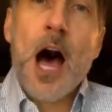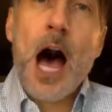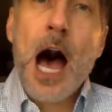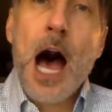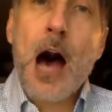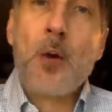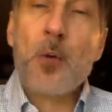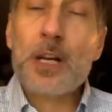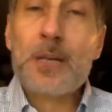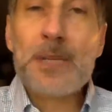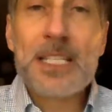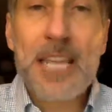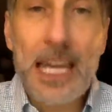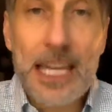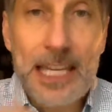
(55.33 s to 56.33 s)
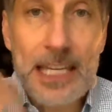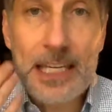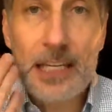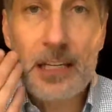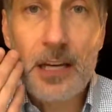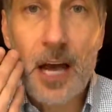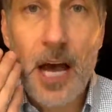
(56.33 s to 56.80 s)
we're going to be
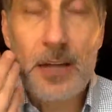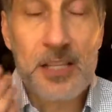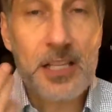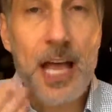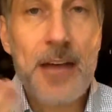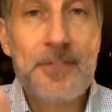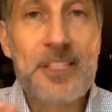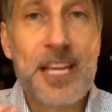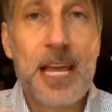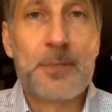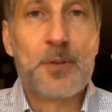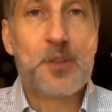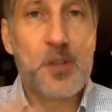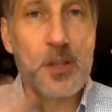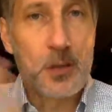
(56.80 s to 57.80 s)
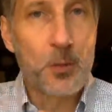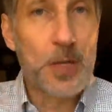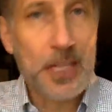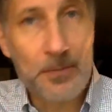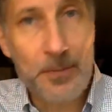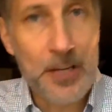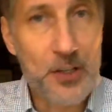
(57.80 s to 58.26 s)
taking saliva samples so that we
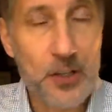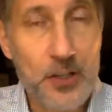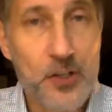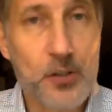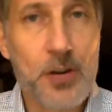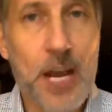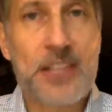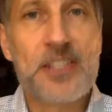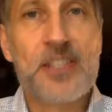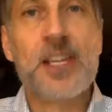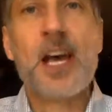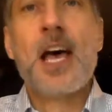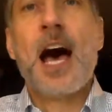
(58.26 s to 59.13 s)
can measure your stress.